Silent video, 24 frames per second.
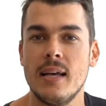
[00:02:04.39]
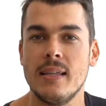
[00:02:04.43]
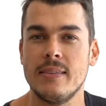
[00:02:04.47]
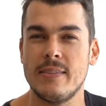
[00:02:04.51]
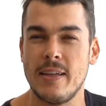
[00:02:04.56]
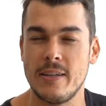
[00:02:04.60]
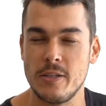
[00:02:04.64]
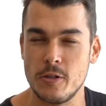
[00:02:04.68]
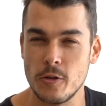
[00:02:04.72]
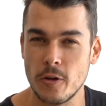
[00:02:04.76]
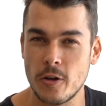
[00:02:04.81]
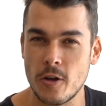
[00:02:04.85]

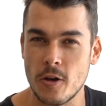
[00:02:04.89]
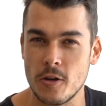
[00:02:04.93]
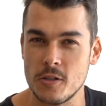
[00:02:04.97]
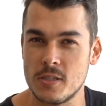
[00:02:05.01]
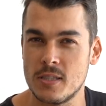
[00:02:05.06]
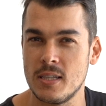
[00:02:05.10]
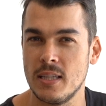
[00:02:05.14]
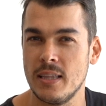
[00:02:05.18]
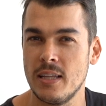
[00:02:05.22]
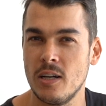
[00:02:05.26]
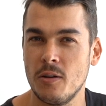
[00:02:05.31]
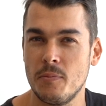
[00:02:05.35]
They do cost
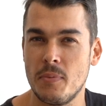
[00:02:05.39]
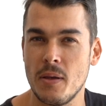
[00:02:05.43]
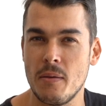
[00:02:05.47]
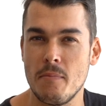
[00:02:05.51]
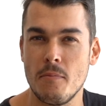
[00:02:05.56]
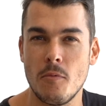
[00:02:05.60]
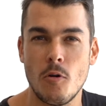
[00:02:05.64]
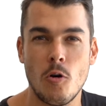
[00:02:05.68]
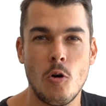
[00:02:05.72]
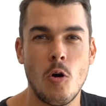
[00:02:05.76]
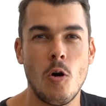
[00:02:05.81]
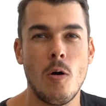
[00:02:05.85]
a little bit
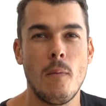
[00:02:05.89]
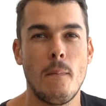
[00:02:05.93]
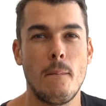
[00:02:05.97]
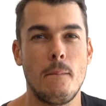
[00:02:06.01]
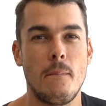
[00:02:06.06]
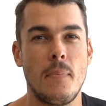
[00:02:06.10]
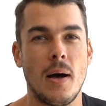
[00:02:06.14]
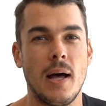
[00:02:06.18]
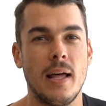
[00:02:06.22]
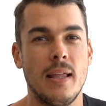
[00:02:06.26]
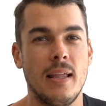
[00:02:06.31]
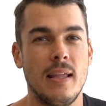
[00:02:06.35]
more,
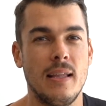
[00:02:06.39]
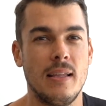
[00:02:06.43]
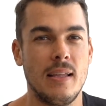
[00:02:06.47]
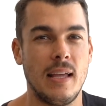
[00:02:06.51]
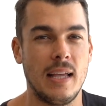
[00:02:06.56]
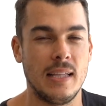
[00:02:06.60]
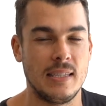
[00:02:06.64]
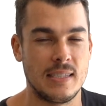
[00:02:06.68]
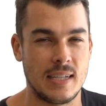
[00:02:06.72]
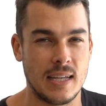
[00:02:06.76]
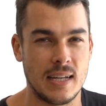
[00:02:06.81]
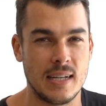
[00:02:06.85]
but
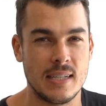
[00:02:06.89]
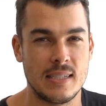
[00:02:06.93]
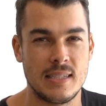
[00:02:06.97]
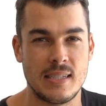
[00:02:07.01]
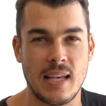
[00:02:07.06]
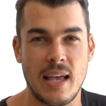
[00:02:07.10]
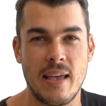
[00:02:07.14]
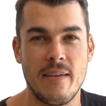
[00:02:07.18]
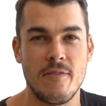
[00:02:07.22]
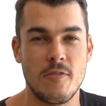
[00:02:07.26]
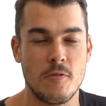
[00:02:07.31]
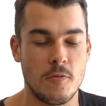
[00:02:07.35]
it's going to
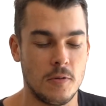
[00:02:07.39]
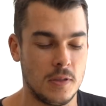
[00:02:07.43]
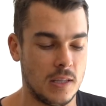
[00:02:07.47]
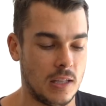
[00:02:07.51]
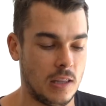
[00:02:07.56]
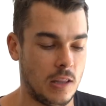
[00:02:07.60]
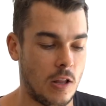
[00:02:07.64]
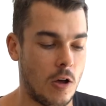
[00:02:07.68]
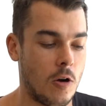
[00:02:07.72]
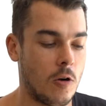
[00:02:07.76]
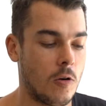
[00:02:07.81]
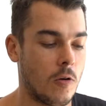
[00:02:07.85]
save you in the
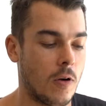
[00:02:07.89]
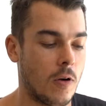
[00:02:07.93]
long